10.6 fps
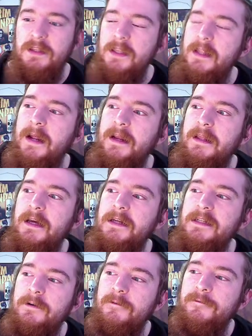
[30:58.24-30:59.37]
like the
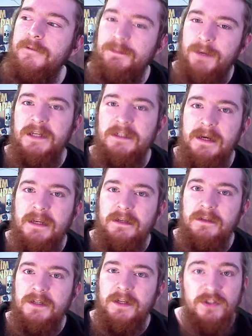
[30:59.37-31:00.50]
idea of Spider-Man,
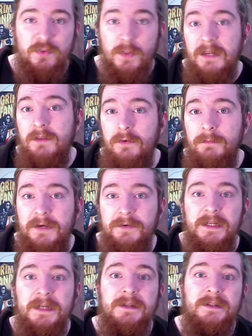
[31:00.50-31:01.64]
you know, swinging through
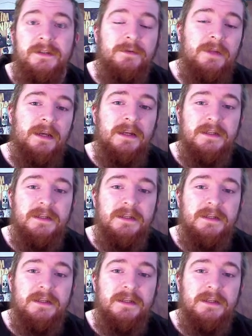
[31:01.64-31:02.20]
buildings and all that kind of